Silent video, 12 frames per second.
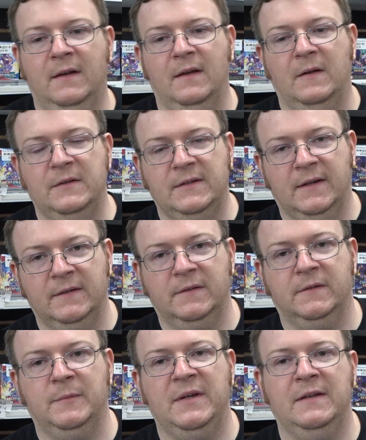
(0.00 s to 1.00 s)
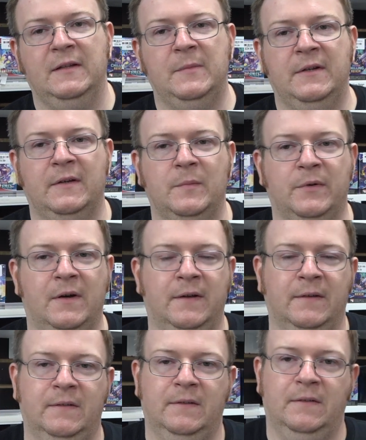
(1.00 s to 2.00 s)
LGSs are being limited on
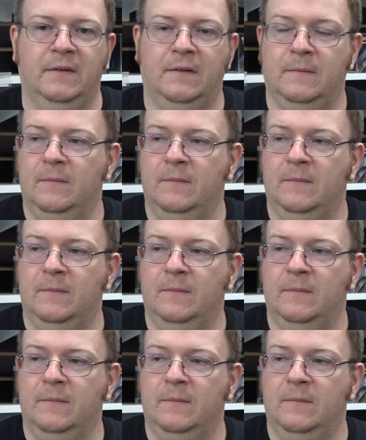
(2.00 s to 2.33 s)
products.